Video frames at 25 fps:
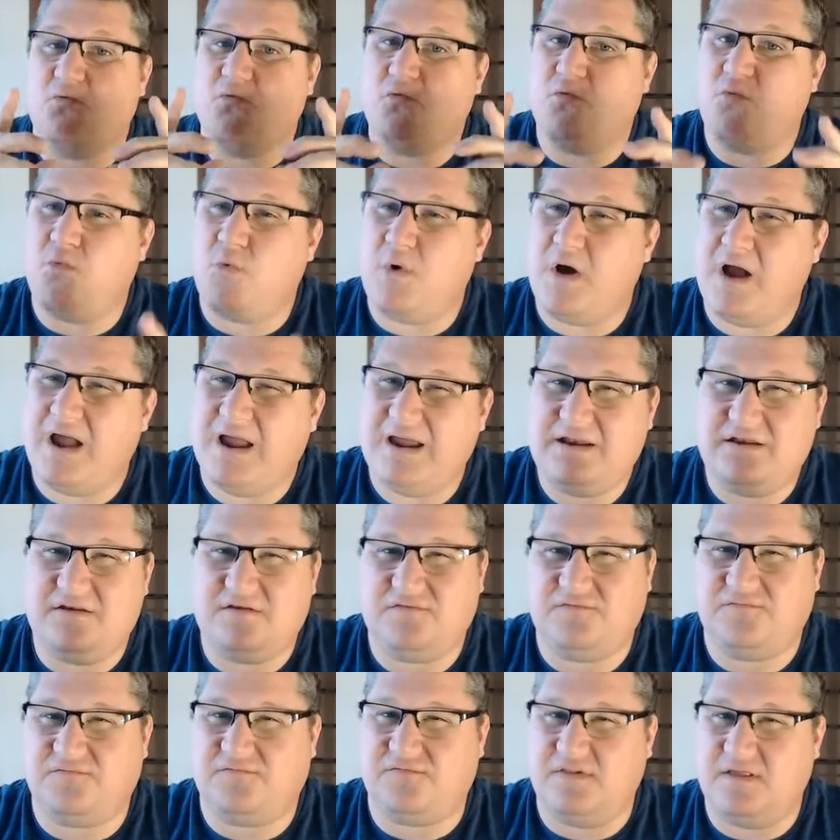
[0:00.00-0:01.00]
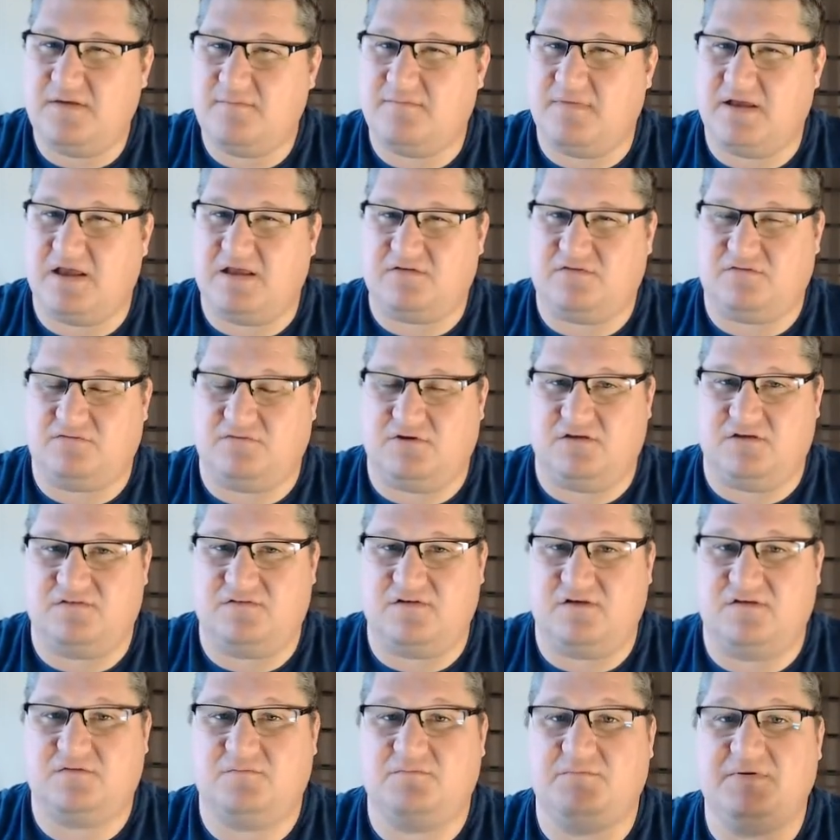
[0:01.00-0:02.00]
Why does flip mastery
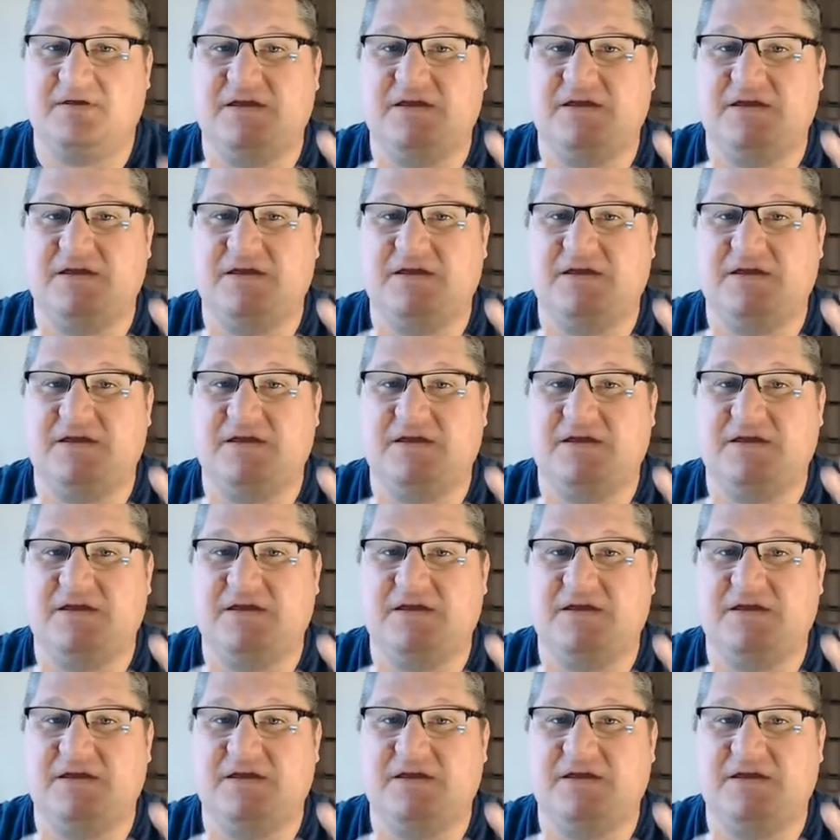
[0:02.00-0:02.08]
exist?